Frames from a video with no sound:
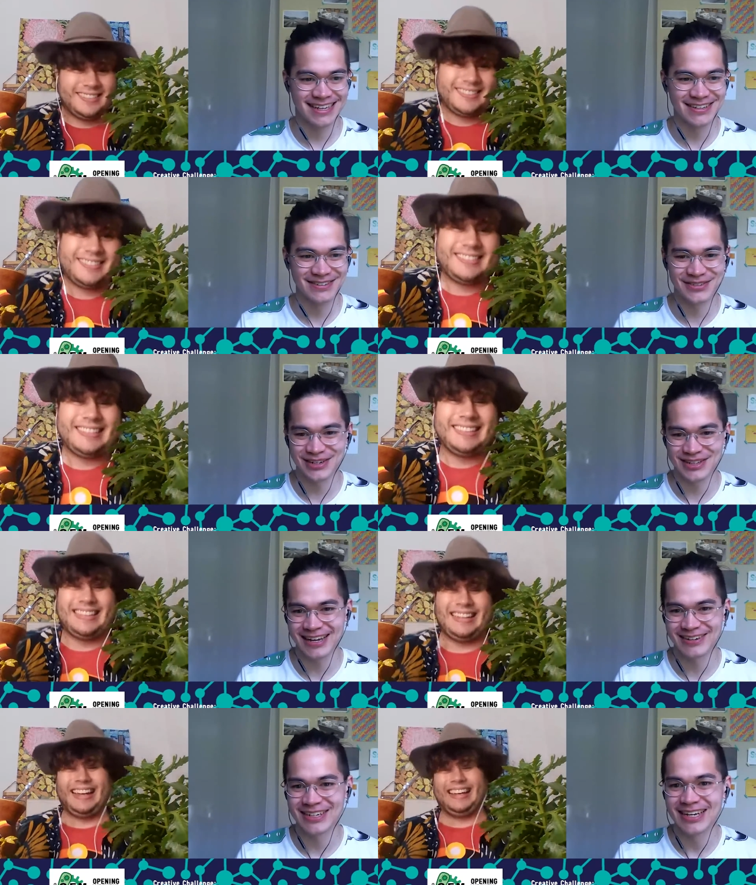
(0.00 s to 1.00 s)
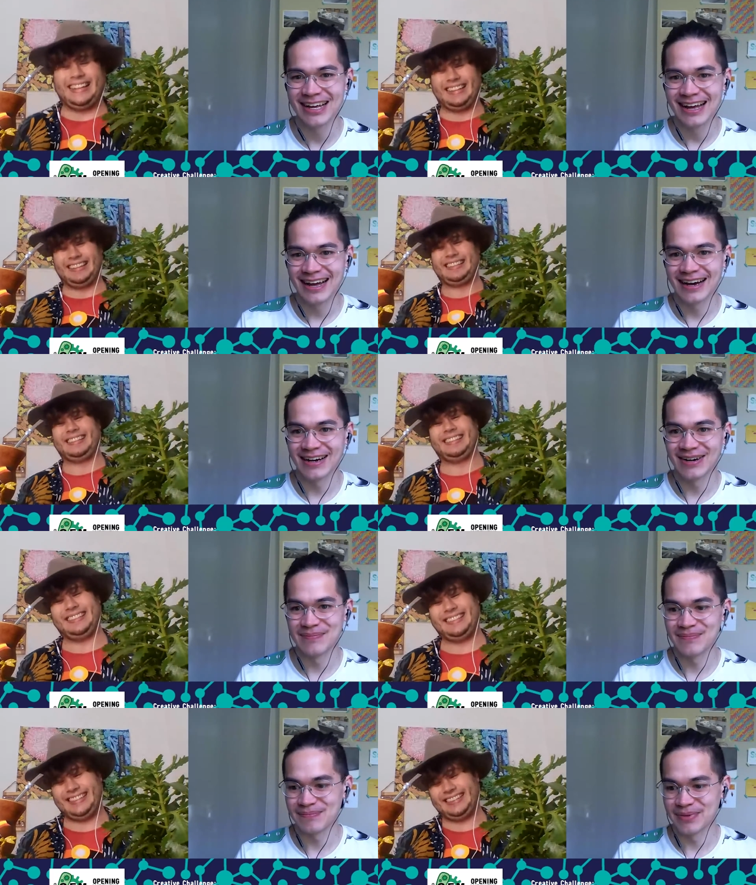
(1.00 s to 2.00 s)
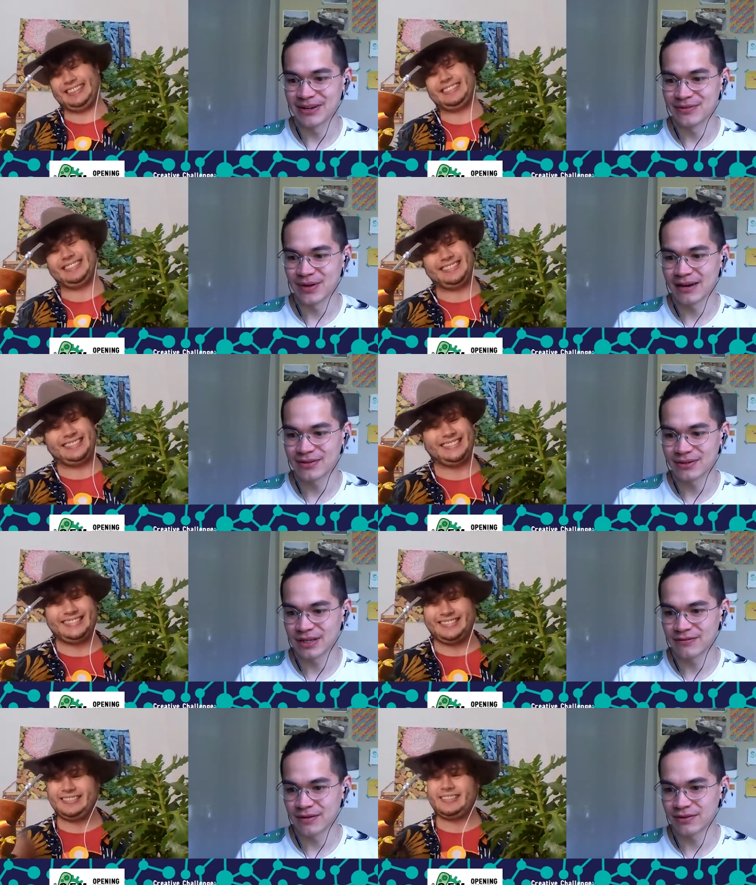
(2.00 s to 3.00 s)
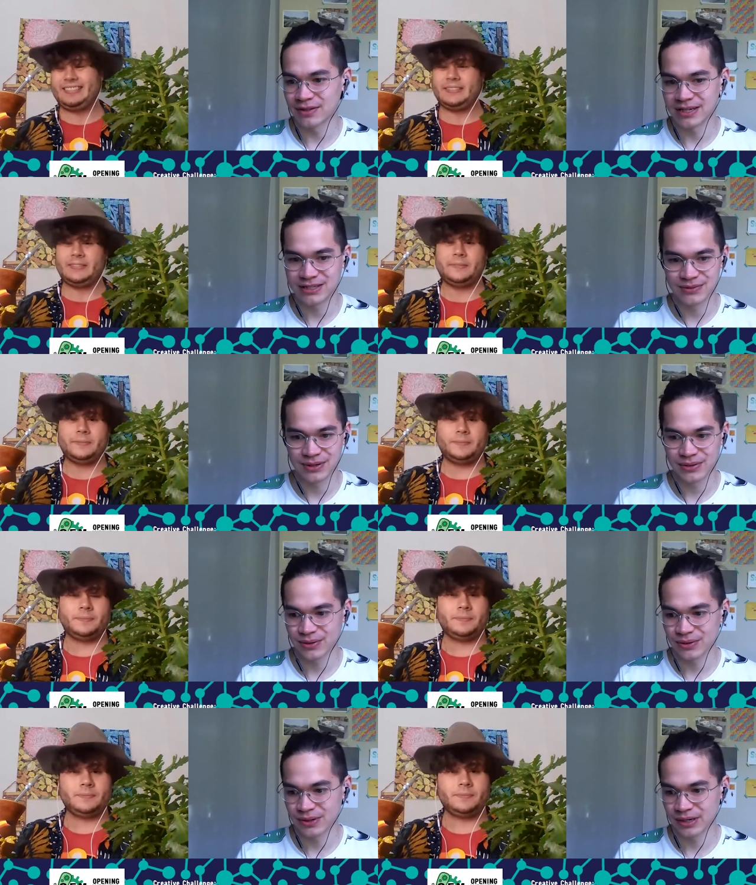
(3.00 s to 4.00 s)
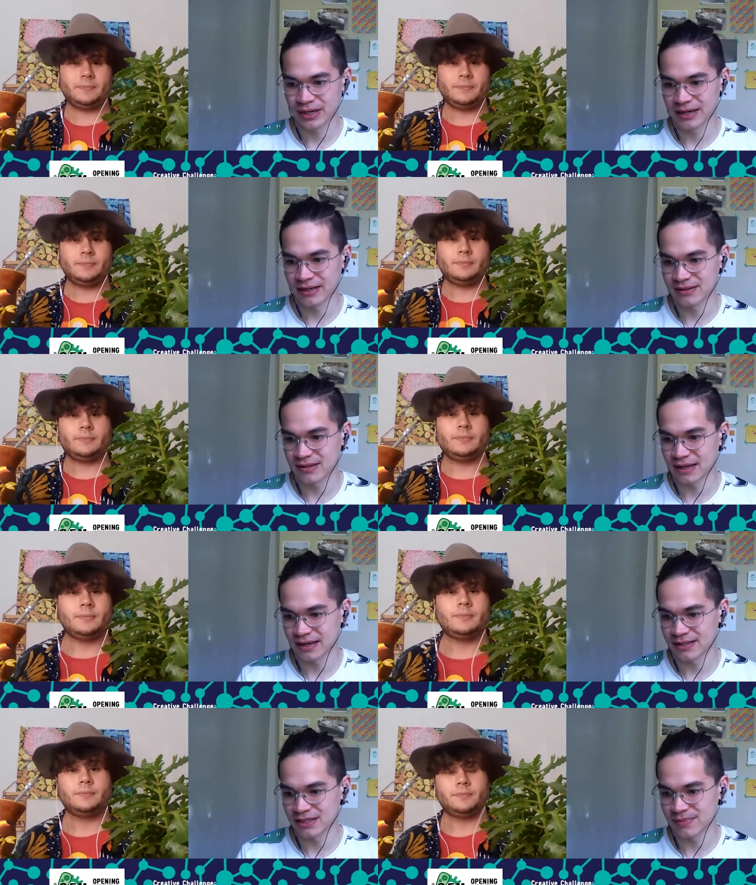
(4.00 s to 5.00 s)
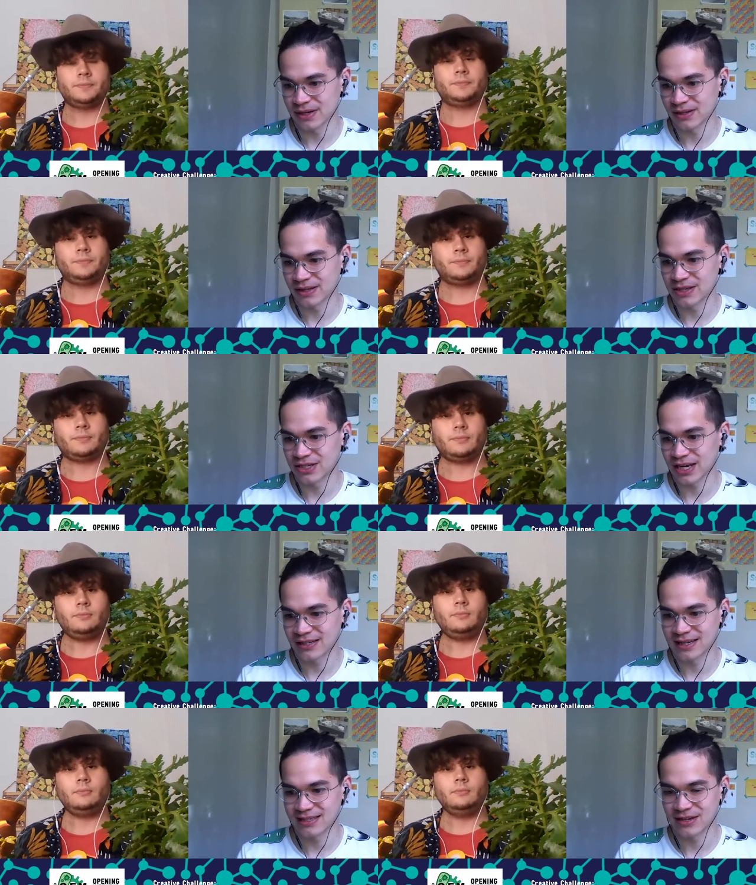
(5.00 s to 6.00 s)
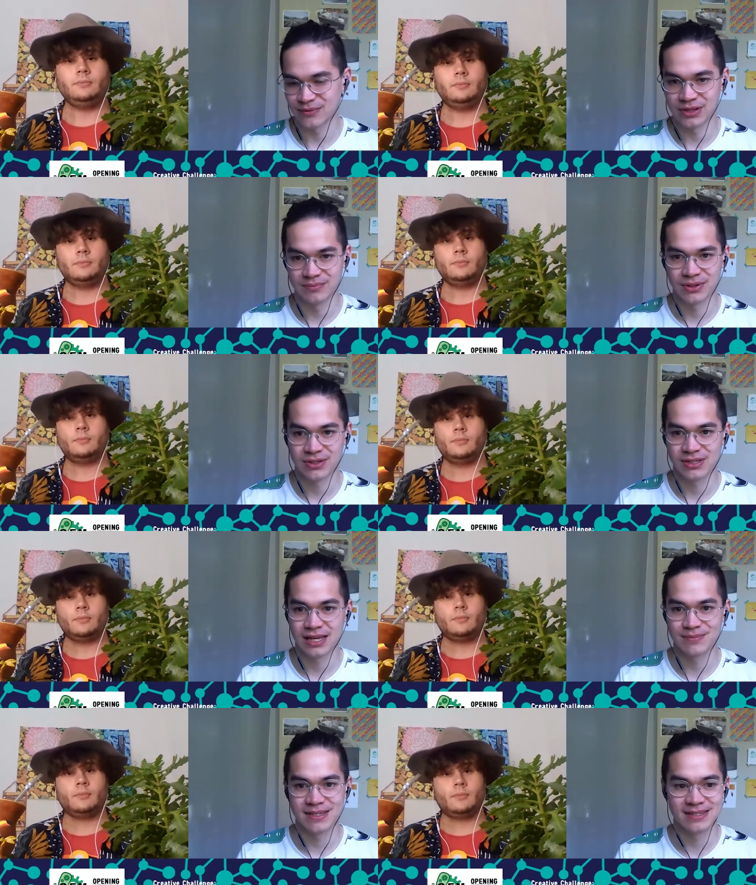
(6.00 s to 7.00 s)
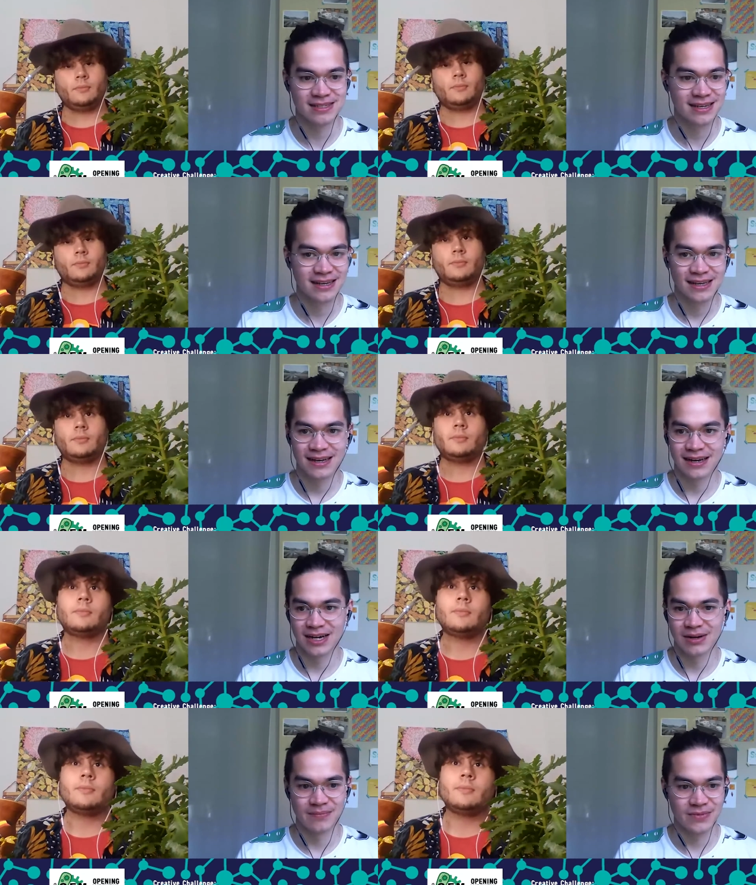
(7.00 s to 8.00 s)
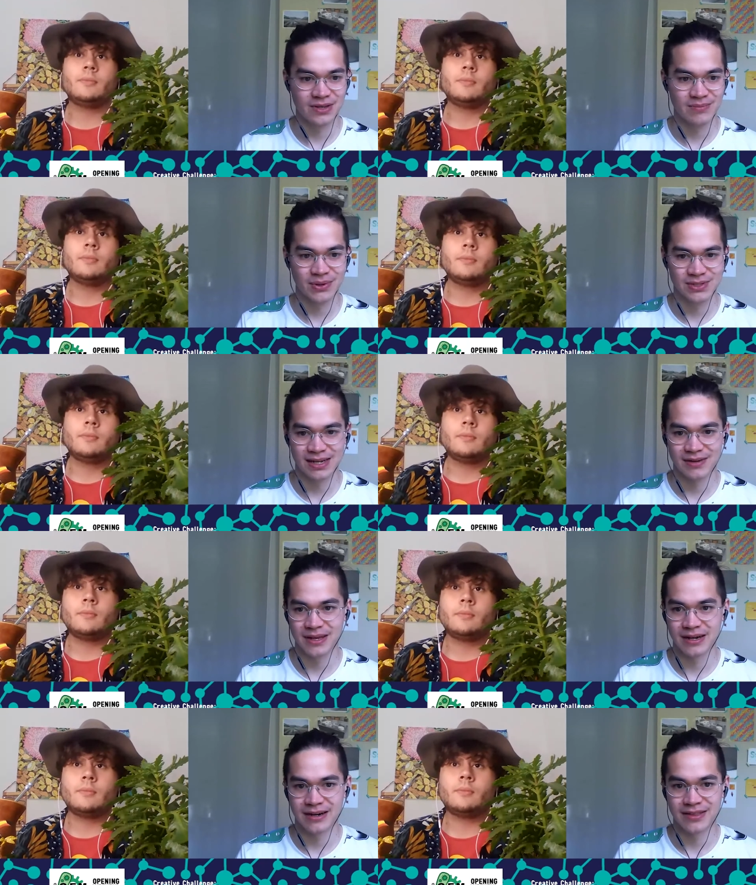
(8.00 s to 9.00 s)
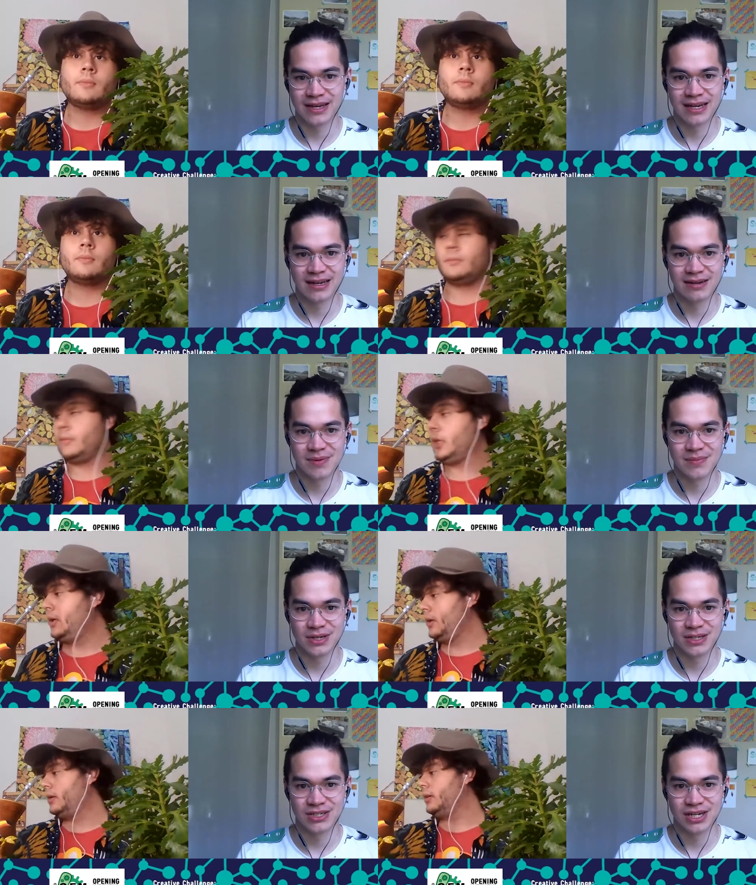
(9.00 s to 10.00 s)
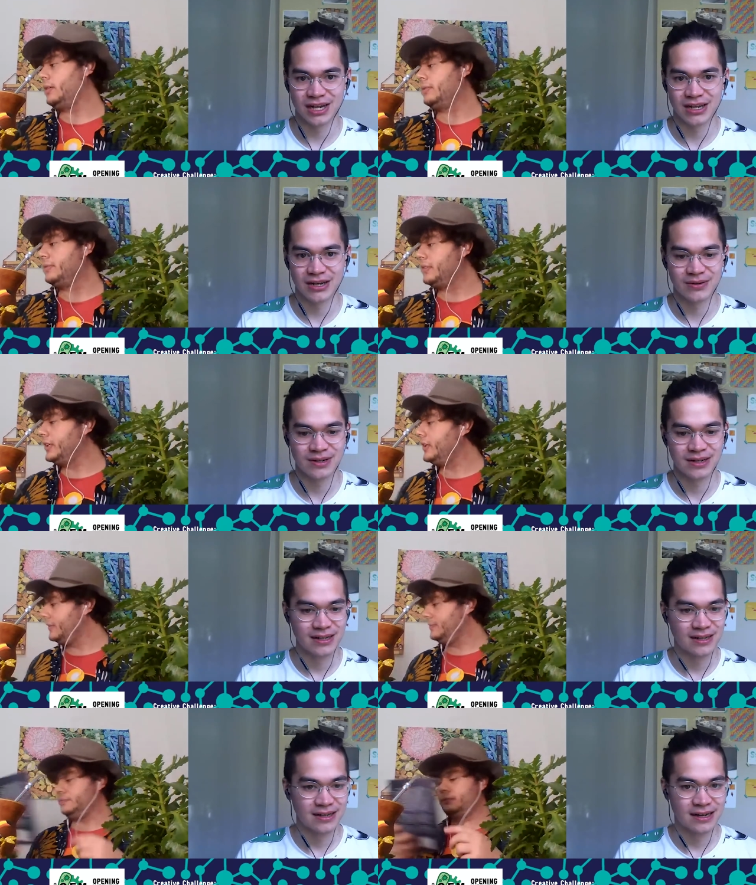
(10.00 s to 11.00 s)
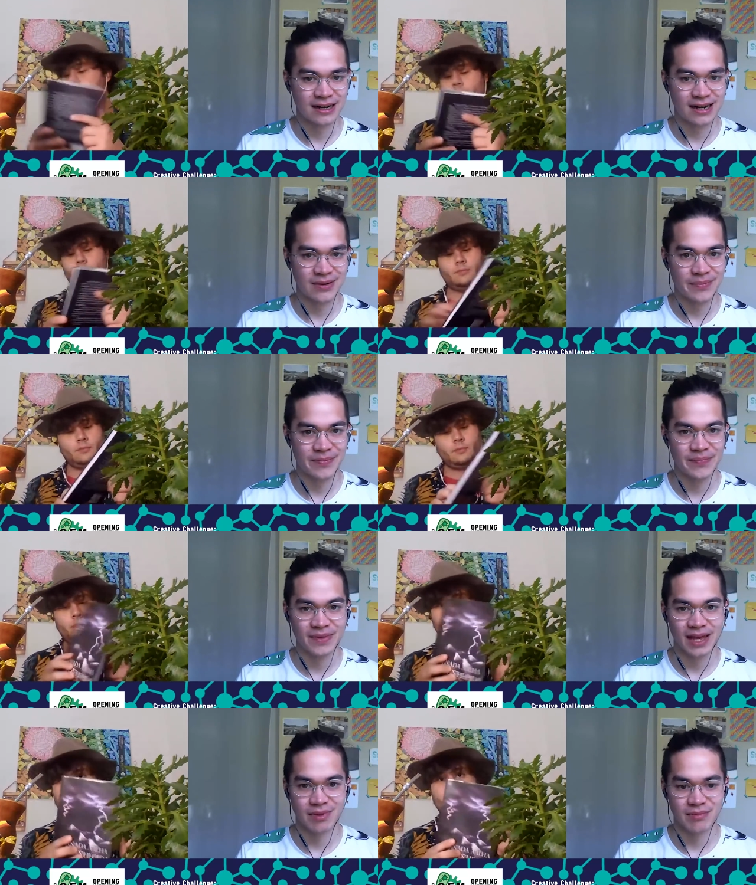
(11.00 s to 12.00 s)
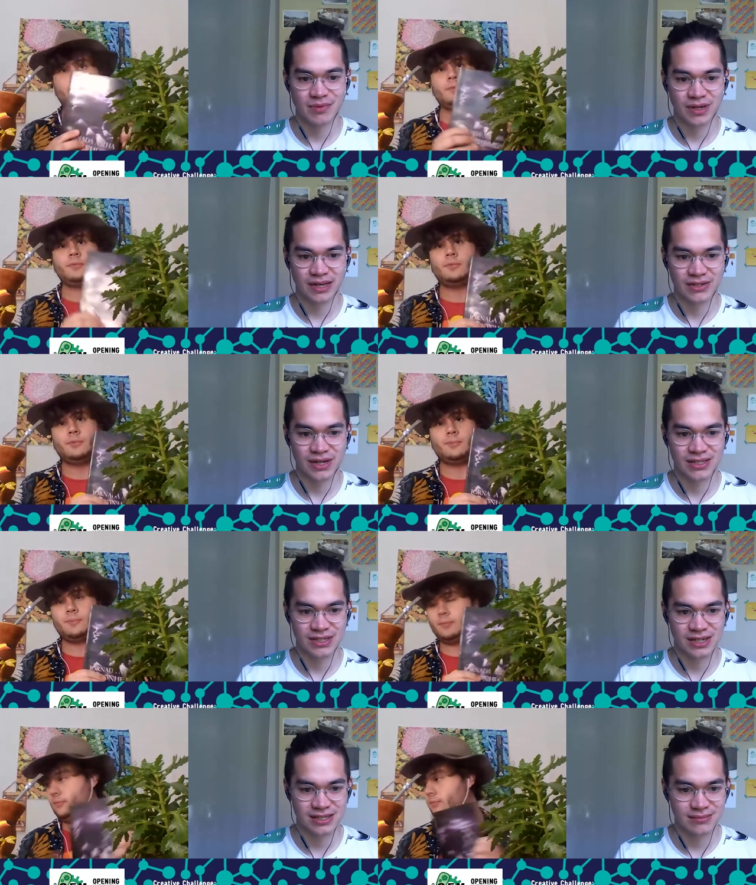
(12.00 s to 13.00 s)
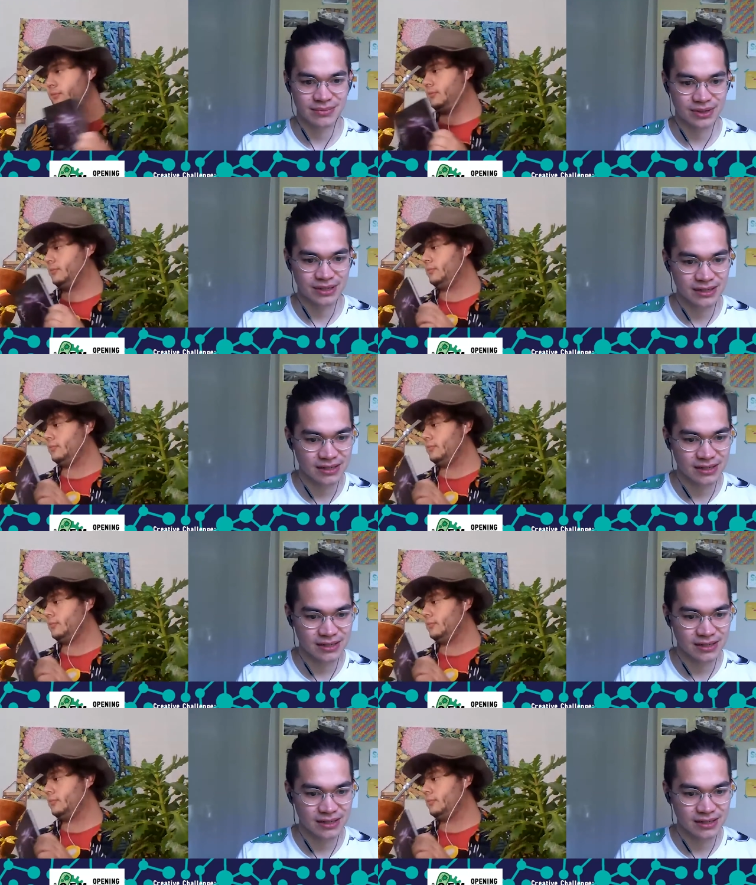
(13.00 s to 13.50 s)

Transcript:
Speaker 1: I'll figure that out. Um, but yeah. if you have a if you have a link to it, or or uh, uh, Isabel in the chat is asking what the book's name is, um, you can post that up there, and then uh, people can check it out, um, and maybe we'll get a translation at some point.